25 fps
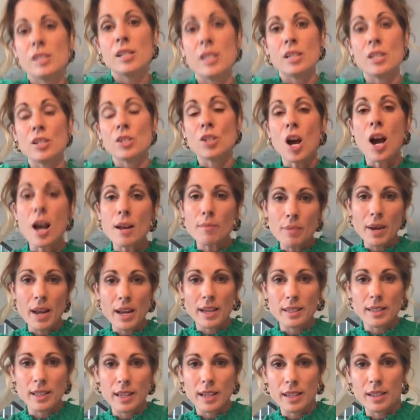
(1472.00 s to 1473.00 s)
did dot
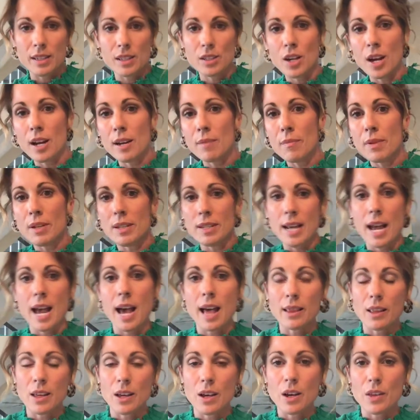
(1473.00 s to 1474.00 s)
paintings, not a
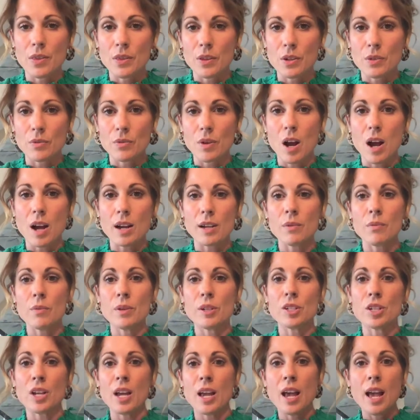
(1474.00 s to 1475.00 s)
mandala on their rock,
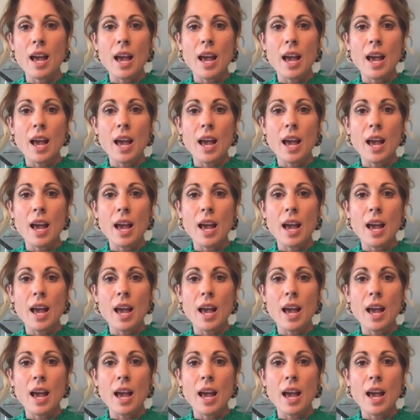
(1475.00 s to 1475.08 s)
which